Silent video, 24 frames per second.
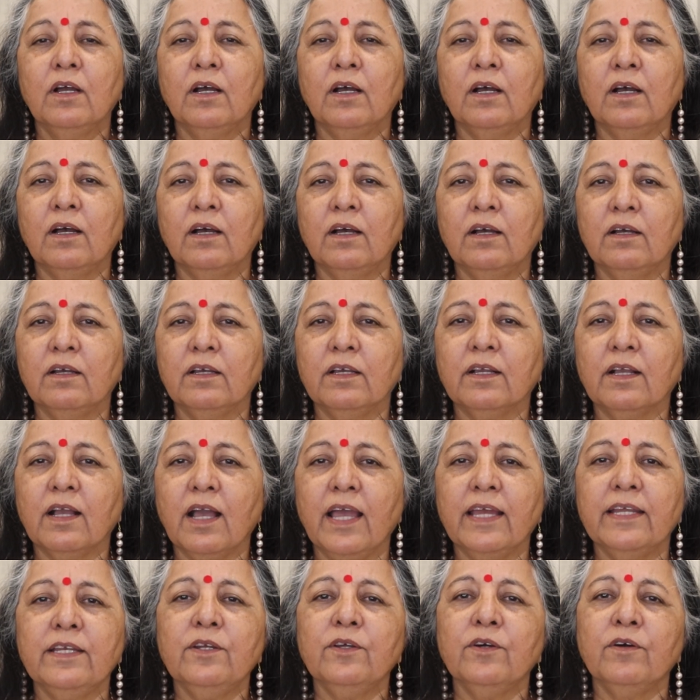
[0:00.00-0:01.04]
uh,
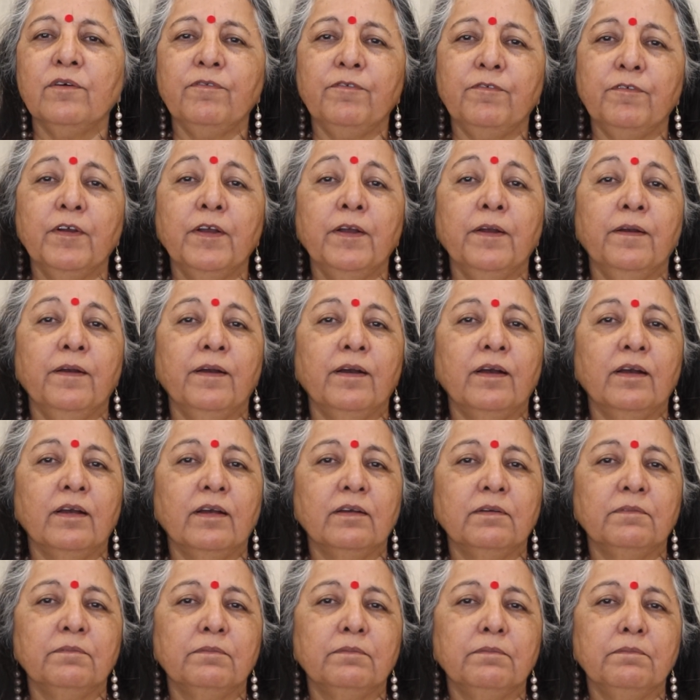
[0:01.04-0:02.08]
kind of
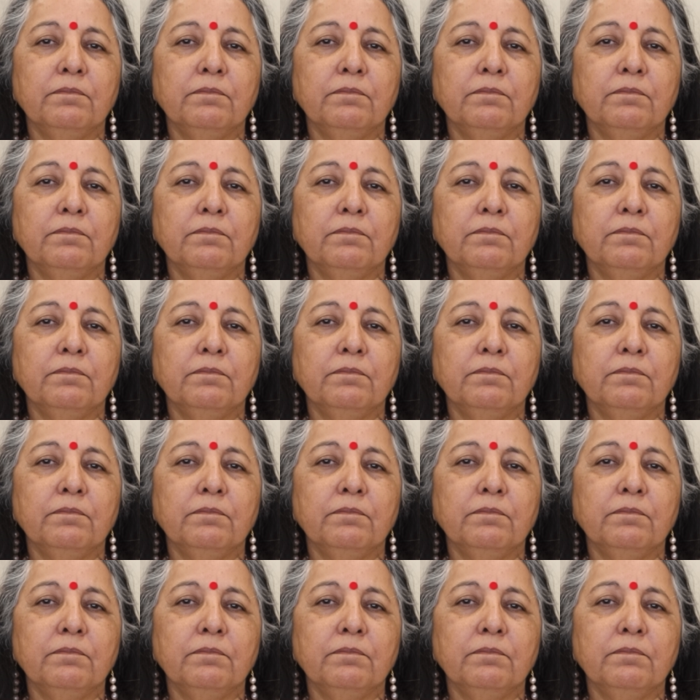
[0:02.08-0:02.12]
uh,